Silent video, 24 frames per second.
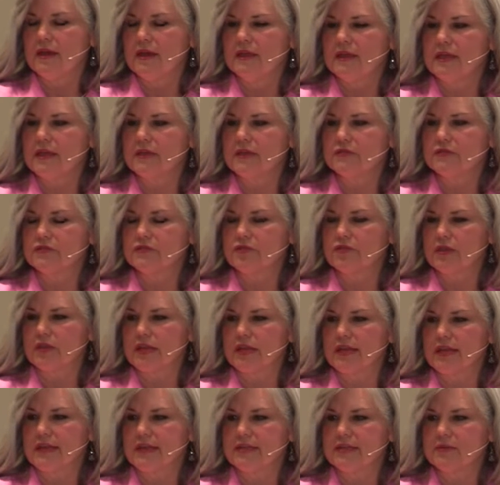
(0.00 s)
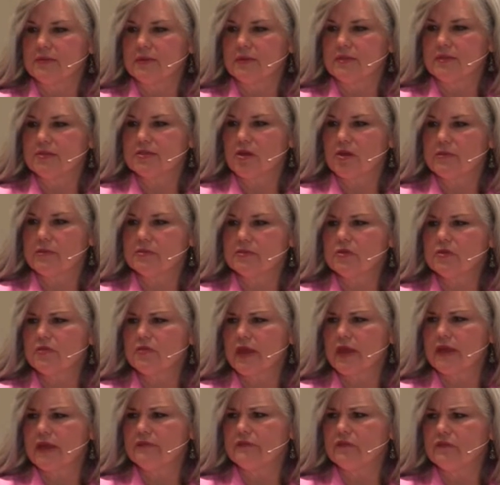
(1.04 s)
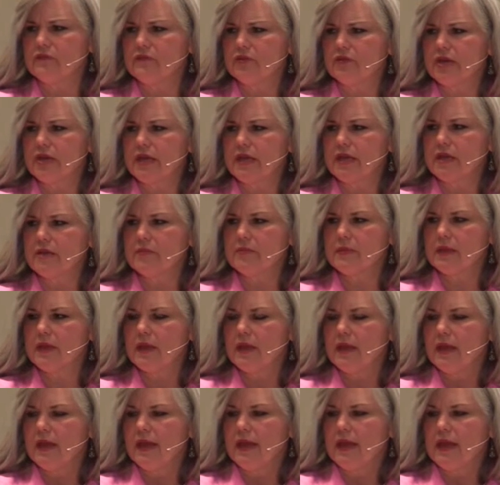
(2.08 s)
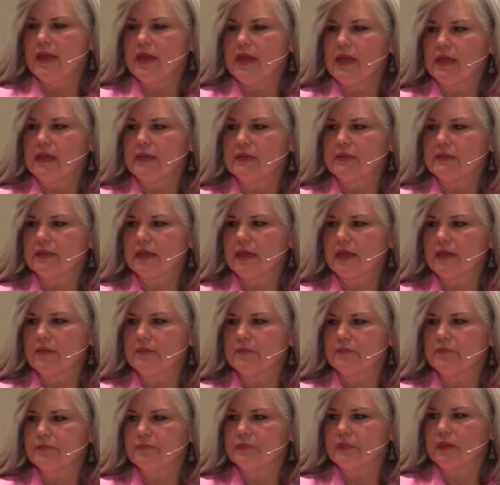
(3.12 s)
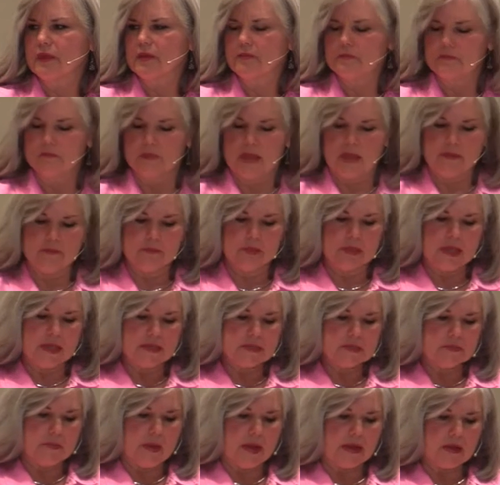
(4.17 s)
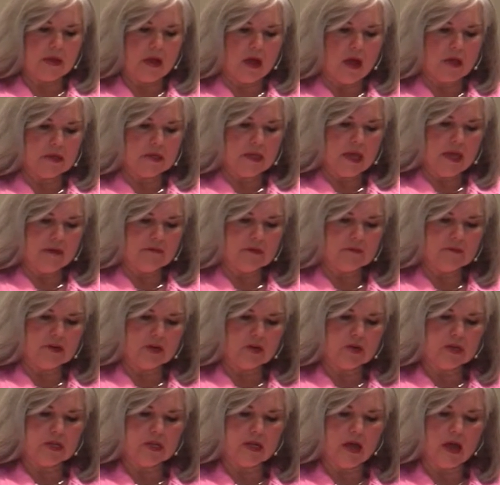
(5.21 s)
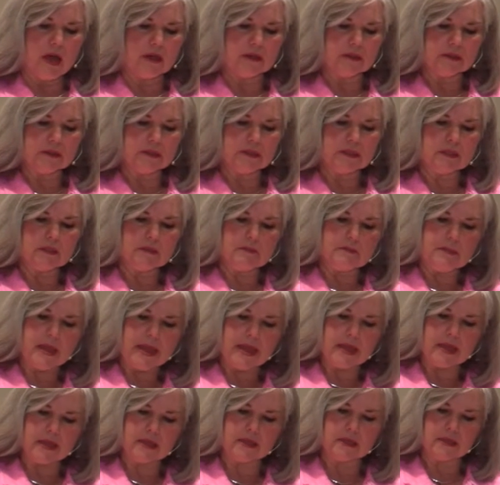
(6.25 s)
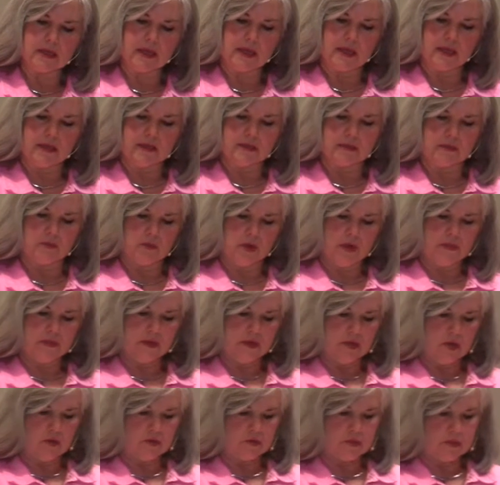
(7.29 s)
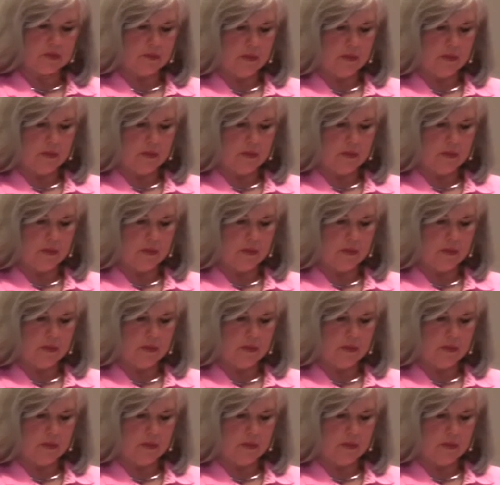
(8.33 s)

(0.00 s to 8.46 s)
gifts for the kingdom and so i'm so thankful for him and um, am, am blessed by God to have a very godly man and one that knows the